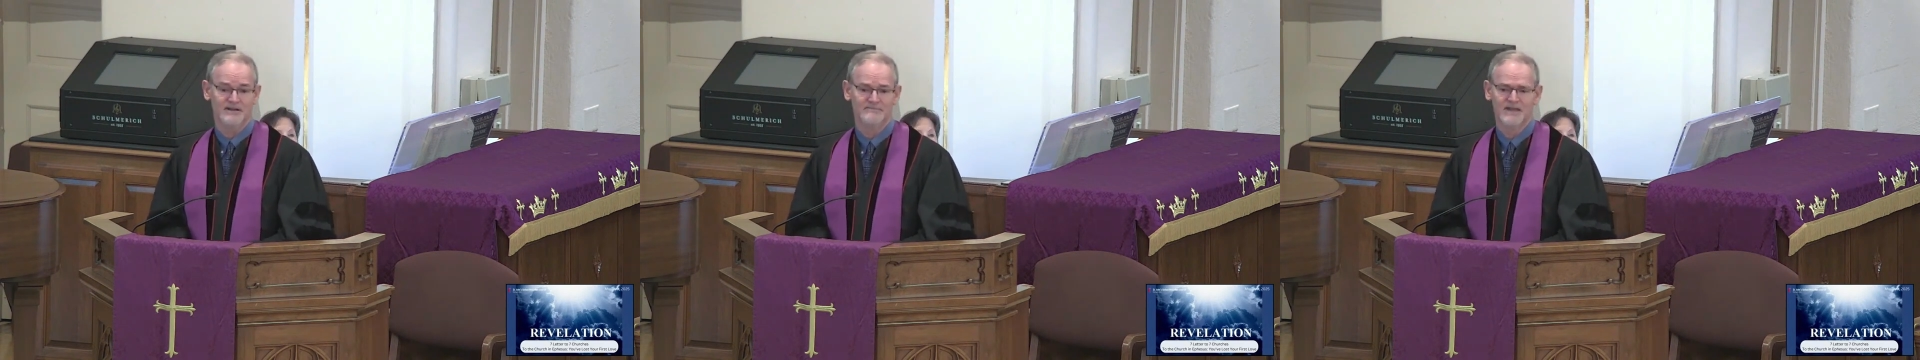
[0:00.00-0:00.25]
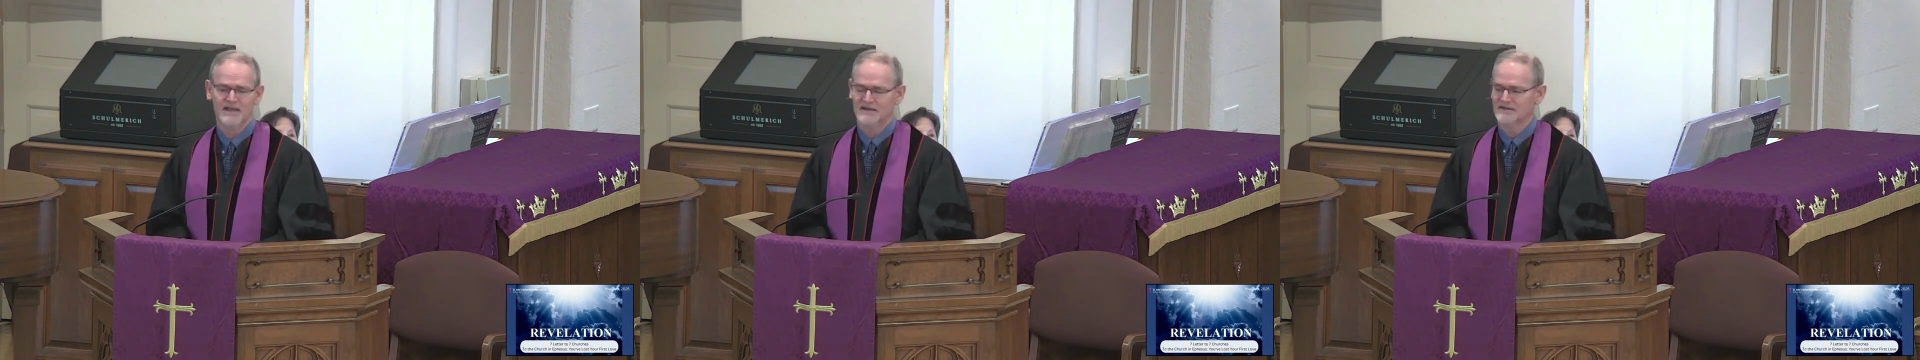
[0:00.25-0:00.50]

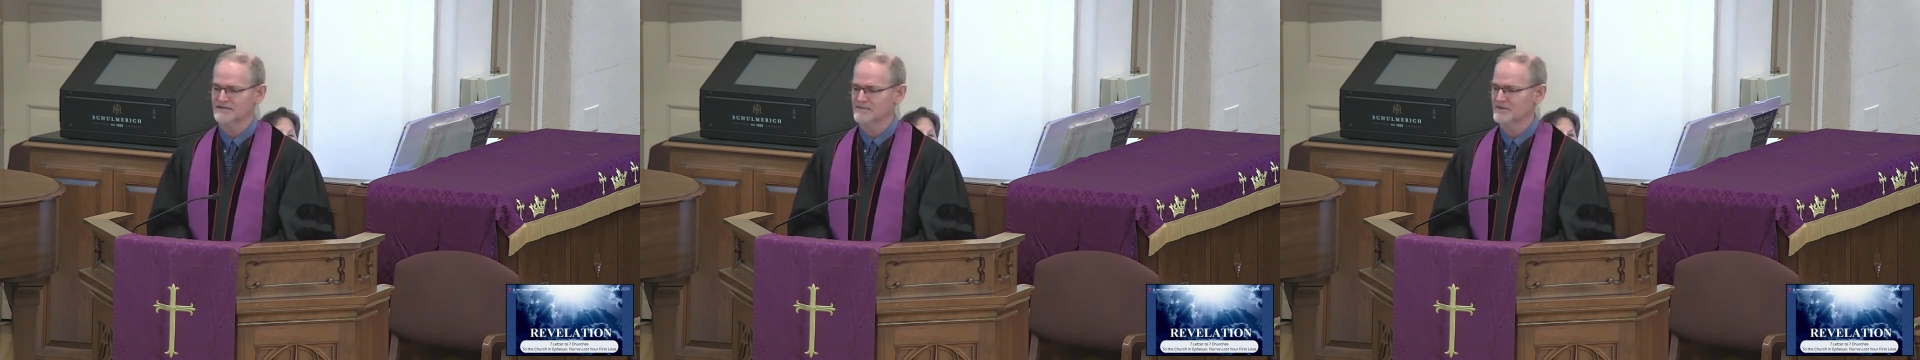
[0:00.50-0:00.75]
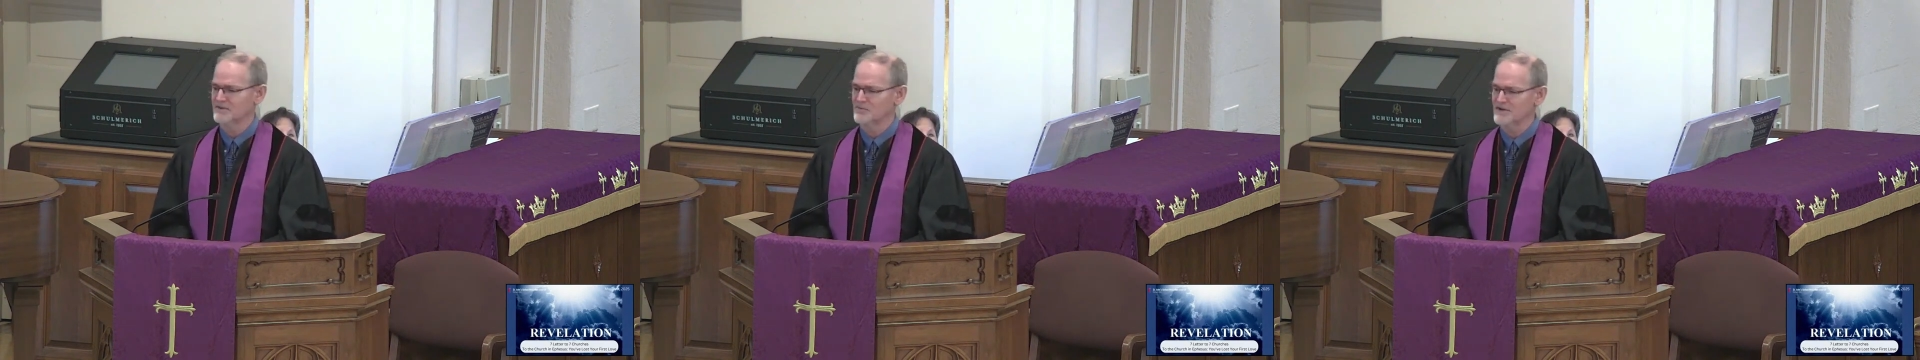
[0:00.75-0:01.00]

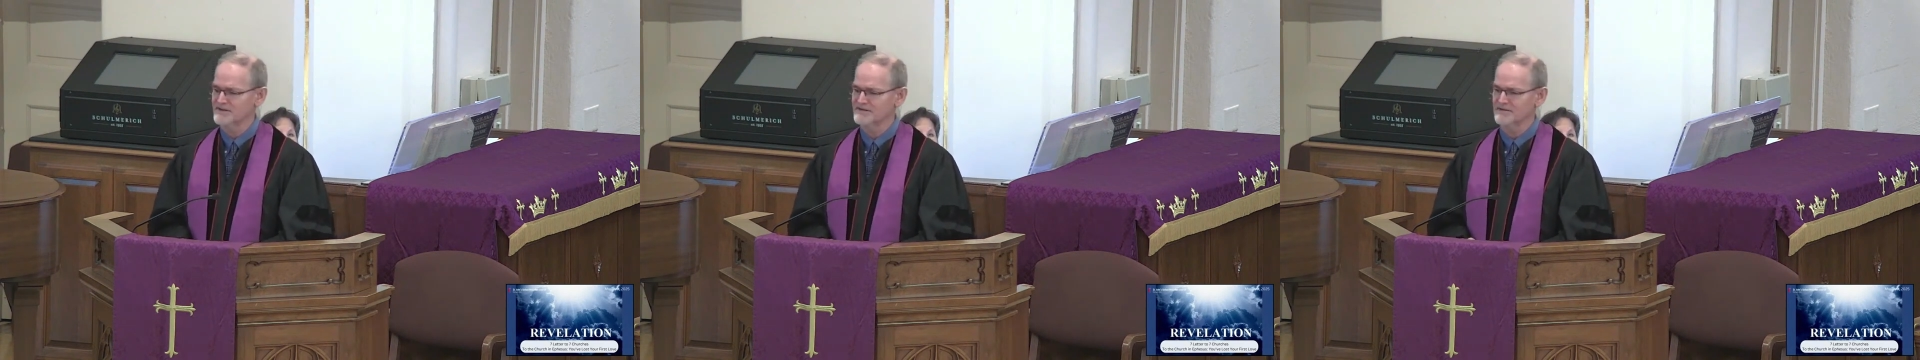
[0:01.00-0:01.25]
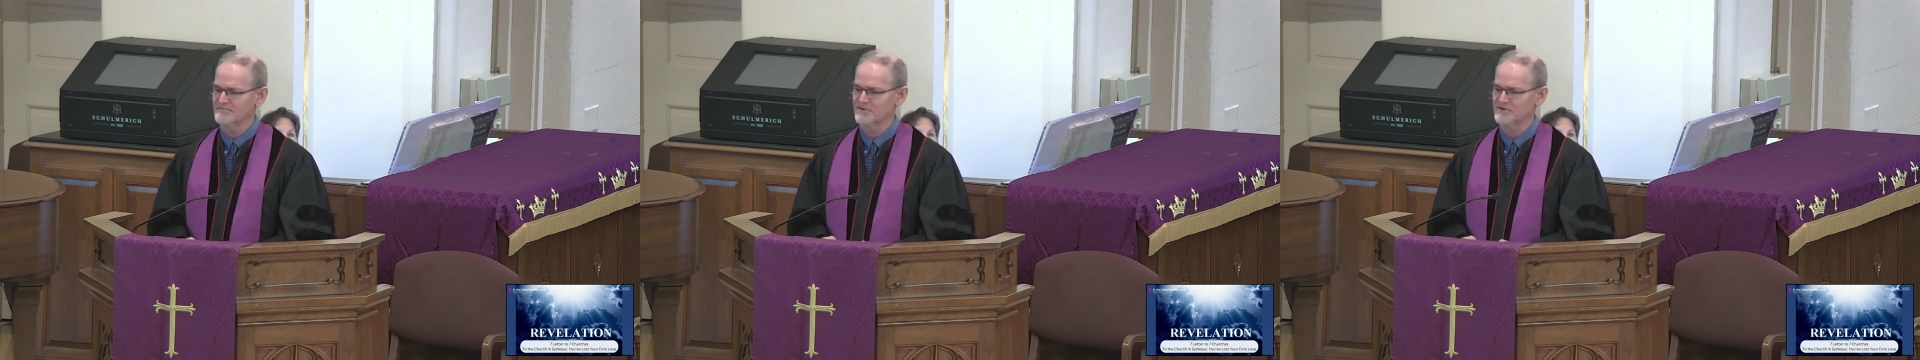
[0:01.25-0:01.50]
Some of the
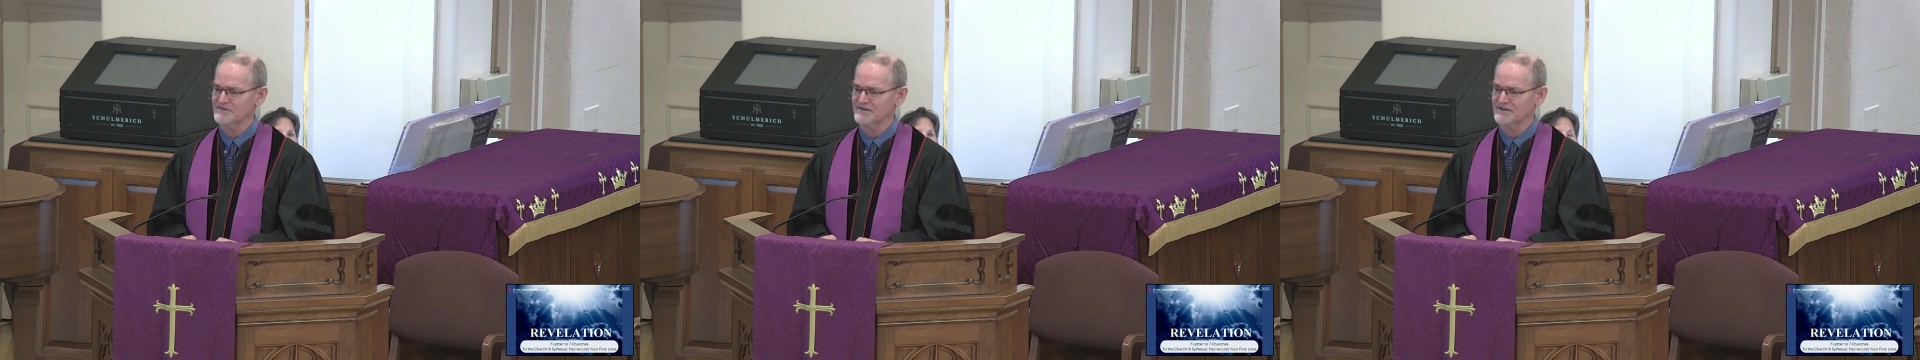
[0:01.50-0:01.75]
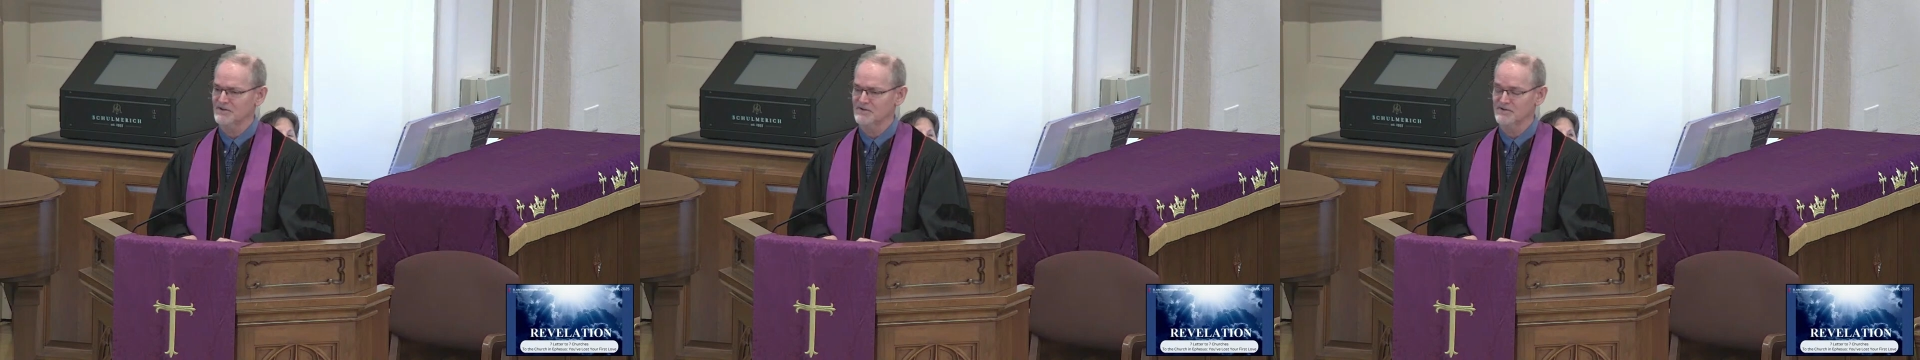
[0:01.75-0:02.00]
recent
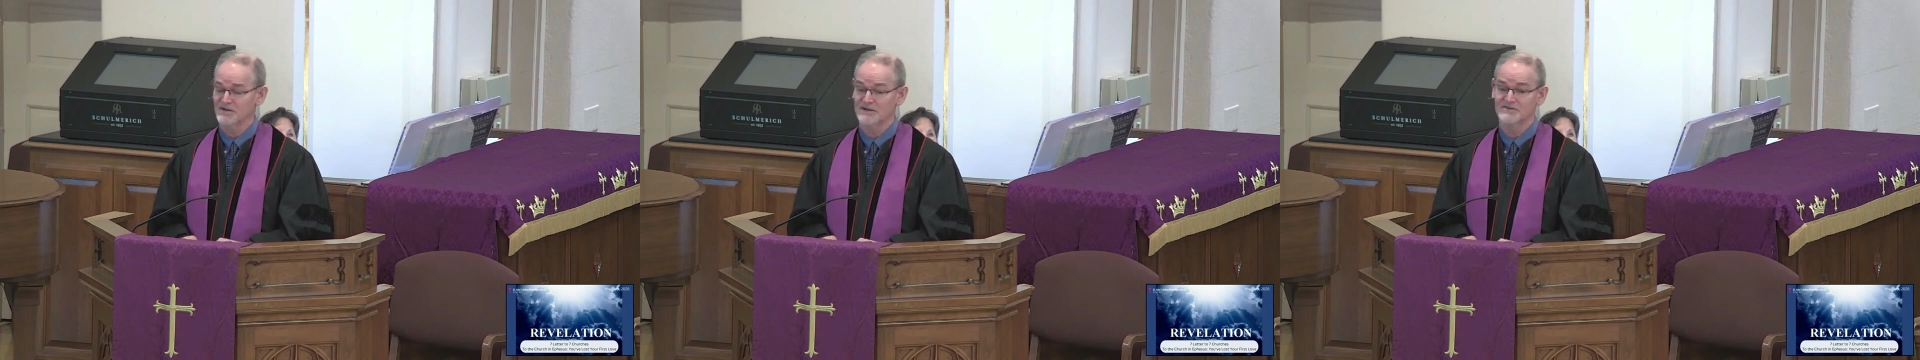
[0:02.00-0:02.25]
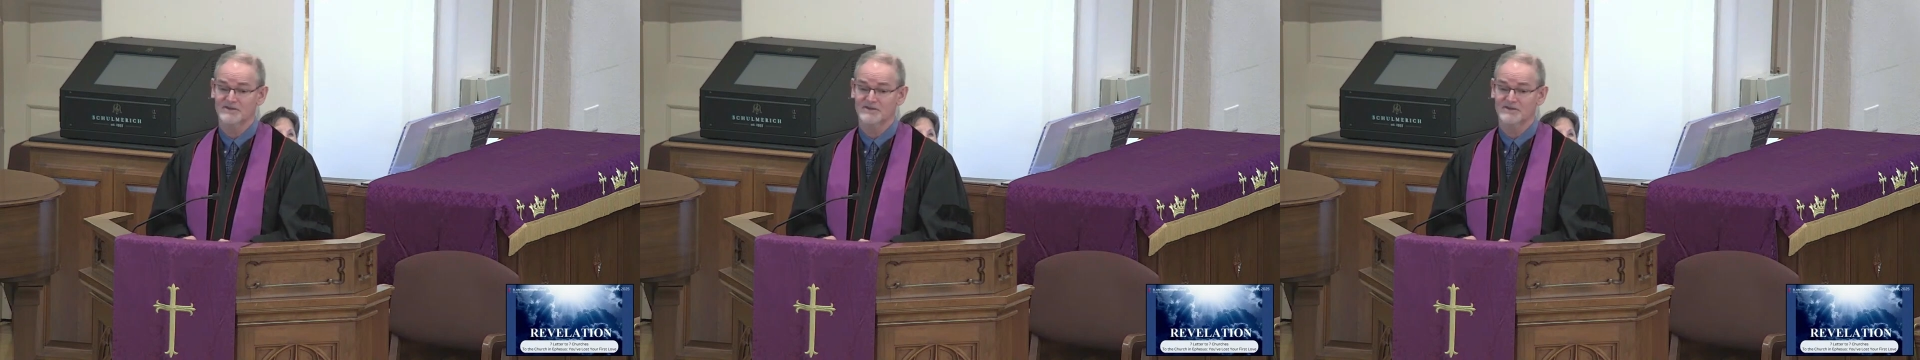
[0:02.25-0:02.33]
persecution